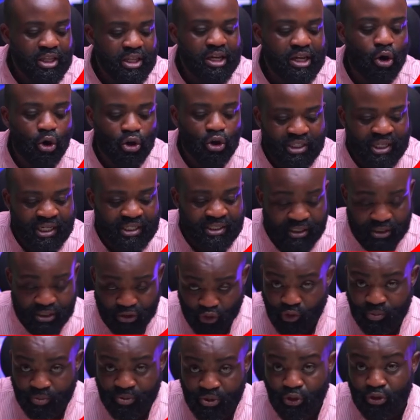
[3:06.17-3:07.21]
the audience
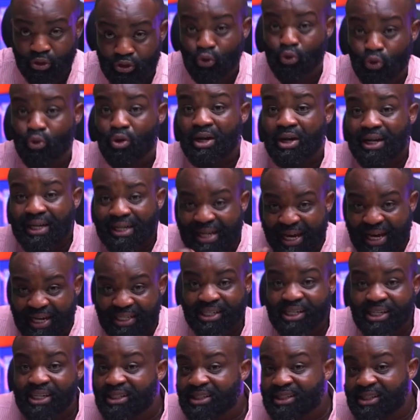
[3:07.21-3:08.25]
description. So
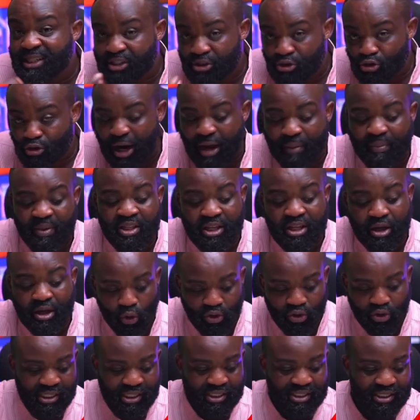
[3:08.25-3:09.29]
Lexi is describing the
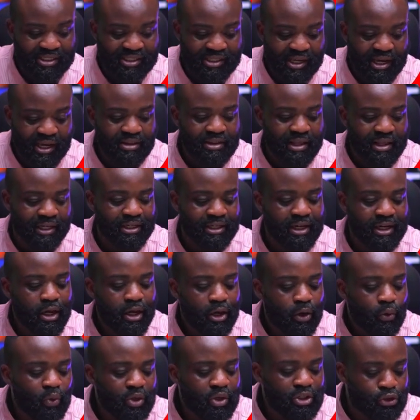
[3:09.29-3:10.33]
audience. He's saying that
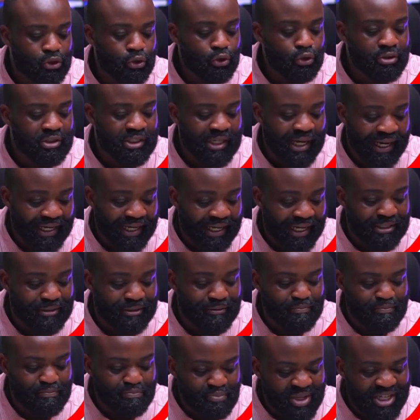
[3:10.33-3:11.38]
we should
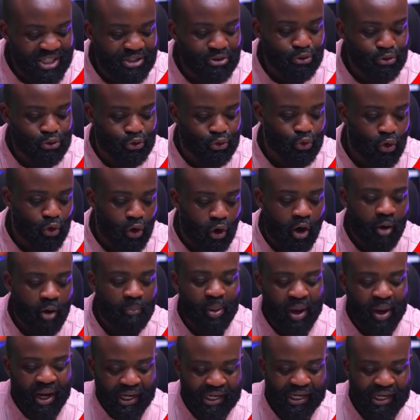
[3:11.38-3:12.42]
target middle to
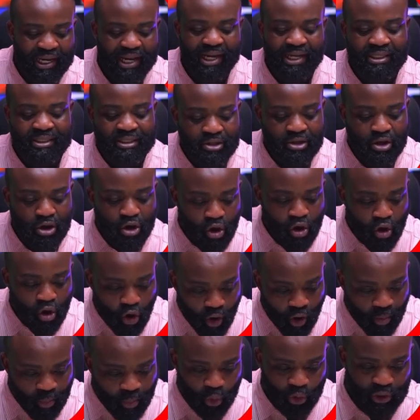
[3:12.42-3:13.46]
upper class
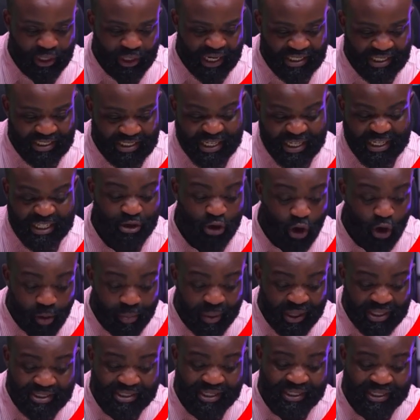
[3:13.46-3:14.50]
homeowners in
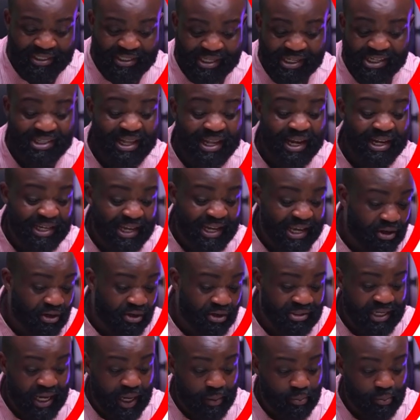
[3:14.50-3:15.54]
urban centers like
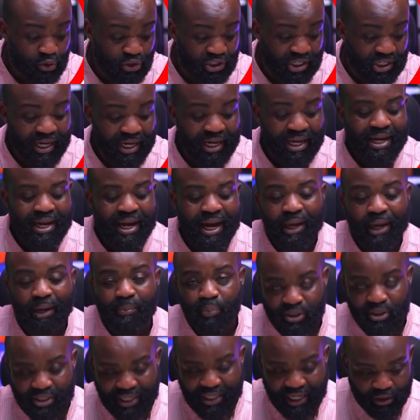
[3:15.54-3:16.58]
Lagos, Abuja, and
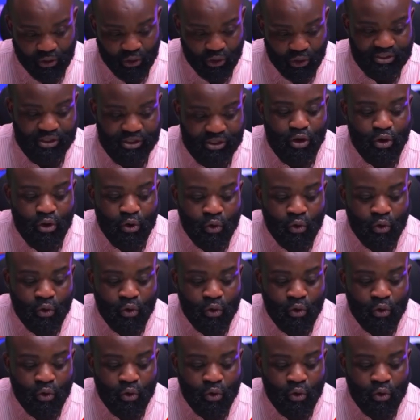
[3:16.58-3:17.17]
Port Harcourt